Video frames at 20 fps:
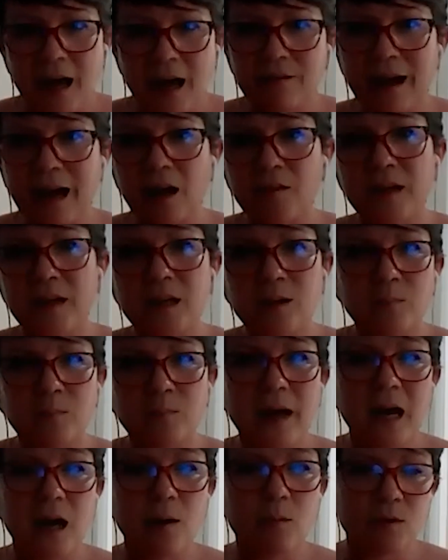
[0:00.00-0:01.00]
how they
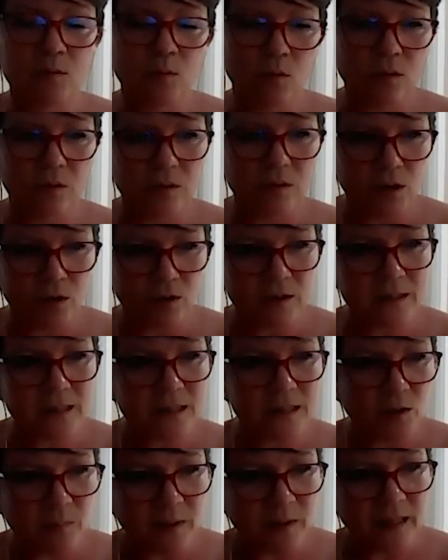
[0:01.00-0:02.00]
compare with what
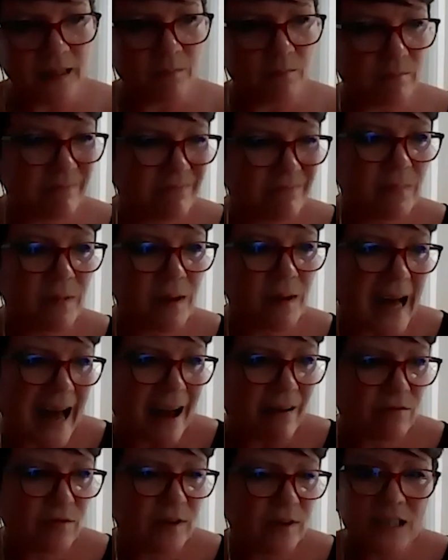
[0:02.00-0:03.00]
looks to be
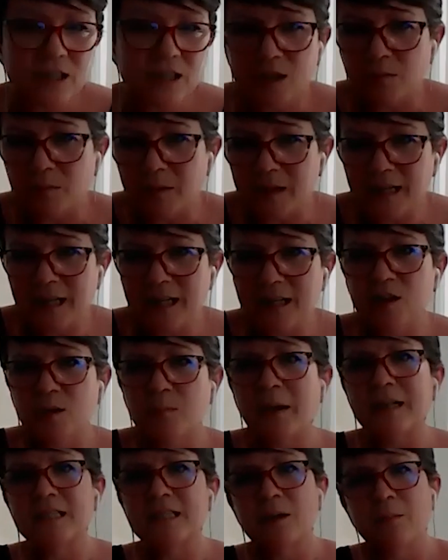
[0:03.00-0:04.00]
average at the beginning of the
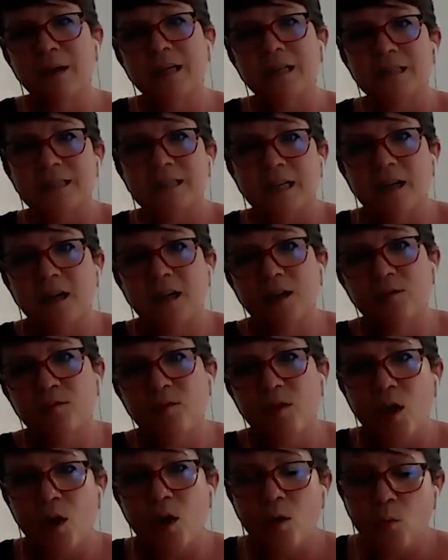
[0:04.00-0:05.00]
pandemic, and say kind of
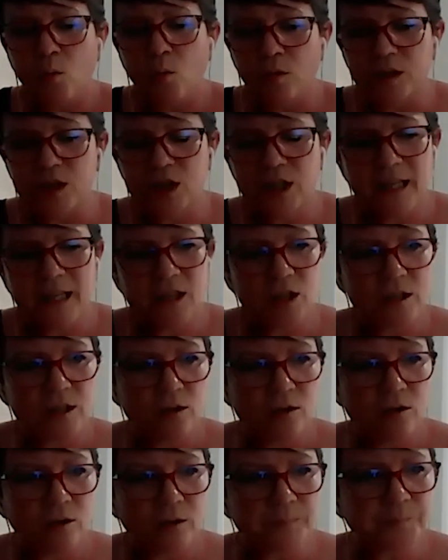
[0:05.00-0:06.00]
what the changes
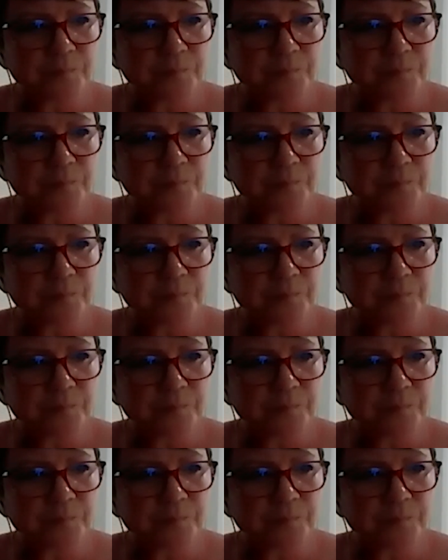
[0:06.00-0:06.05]
are.